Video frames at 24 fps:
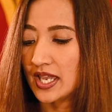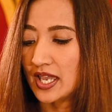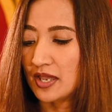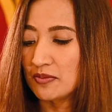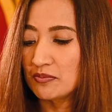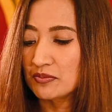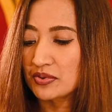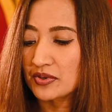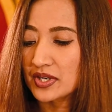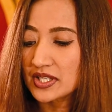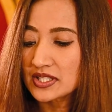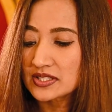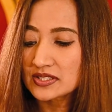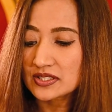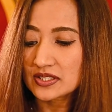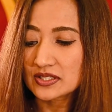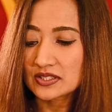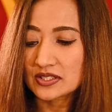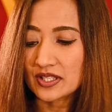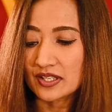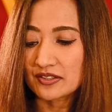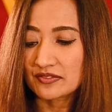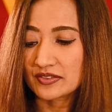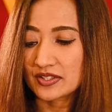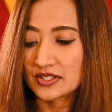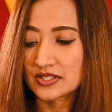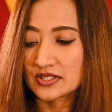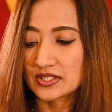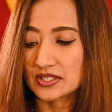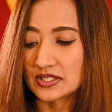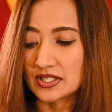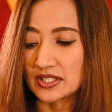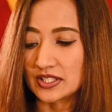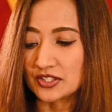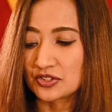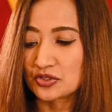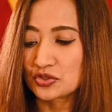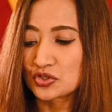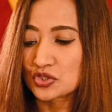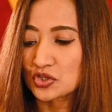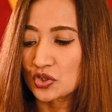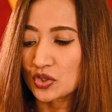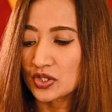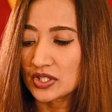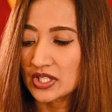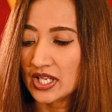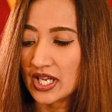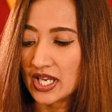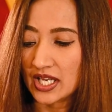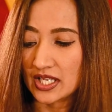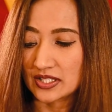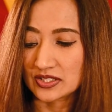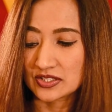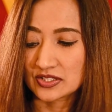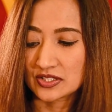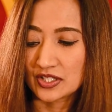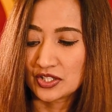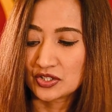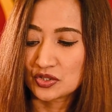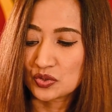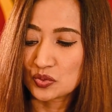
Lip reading: embracing diversity, to join hands,